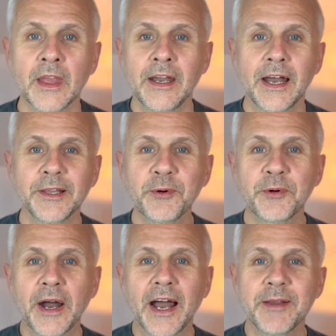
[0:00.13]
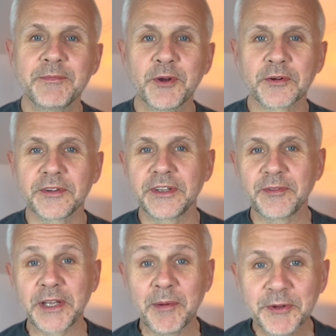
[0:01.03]
Hello, I'm Dr.
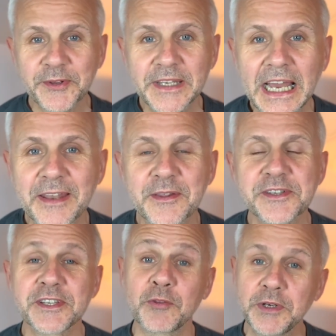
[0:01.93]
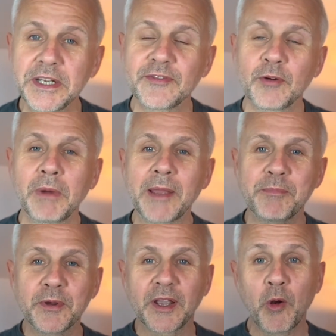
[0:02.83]
David Hamilton, and this is a reading from my
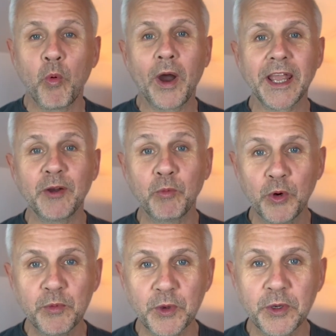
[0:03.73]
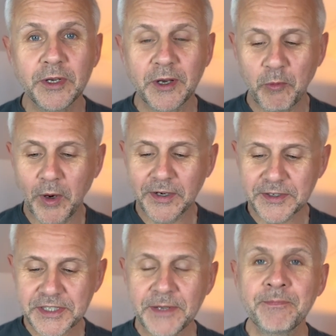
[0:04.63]
book, Why Woo-Woo
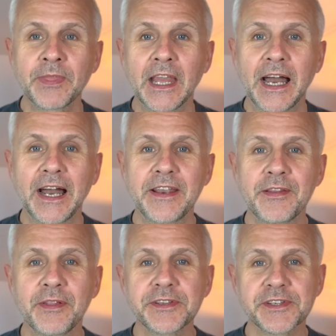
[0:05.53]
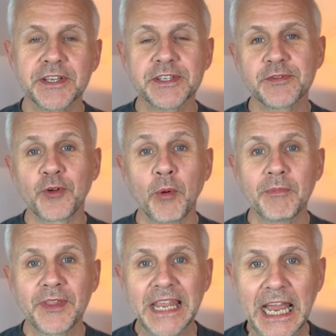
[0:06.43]
Works, and this is
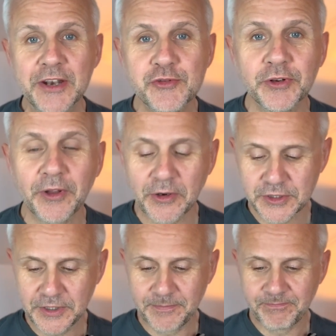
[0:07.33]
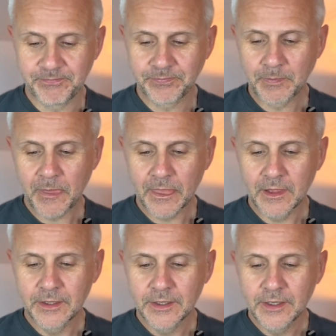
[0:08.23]
from the introduction.
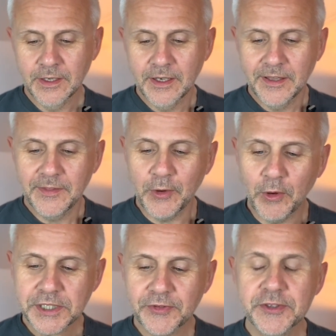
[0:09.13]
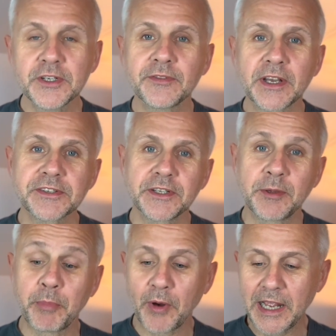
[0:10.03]
The Oxford University
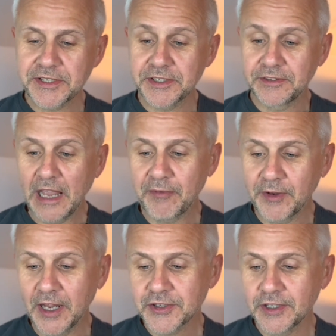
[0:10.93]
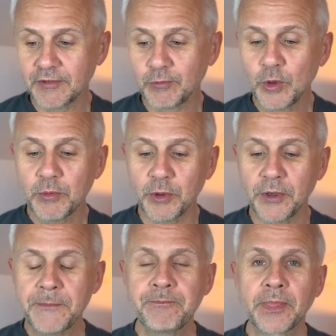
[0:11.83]
Press's definition of woo-woo
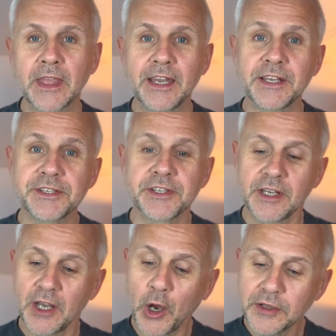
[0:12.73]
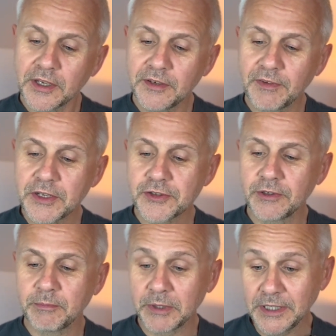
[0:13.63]
is
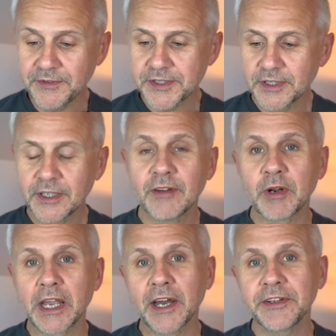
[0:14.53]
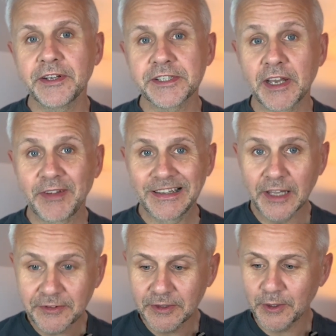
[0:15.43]
unconventional beliefs regarded as having
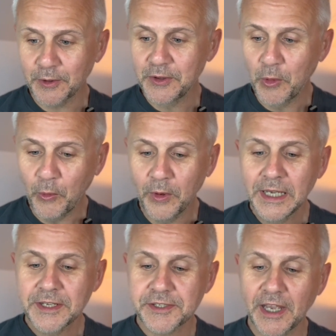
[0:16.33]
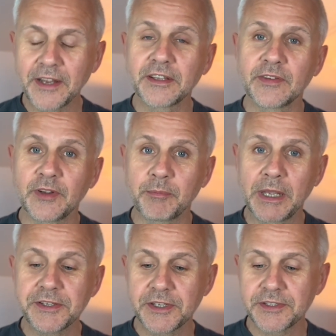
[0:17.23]
little or no scientific
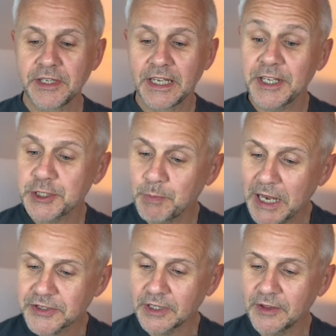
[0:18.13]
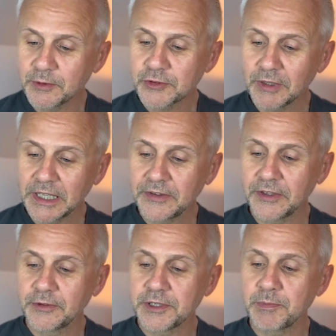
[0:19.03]
basis, especially those relating
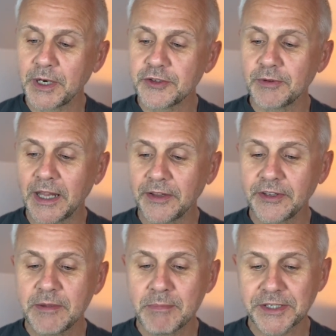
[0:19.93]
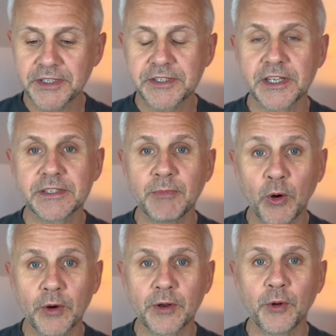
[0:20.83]
to spirituality, mysticism,
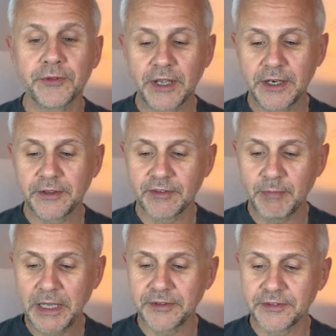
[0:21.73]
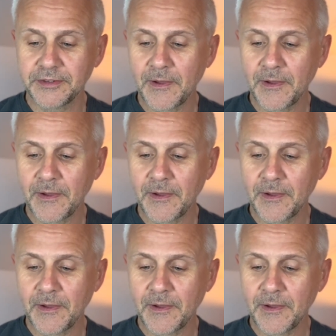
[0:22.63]
or alternative medicine.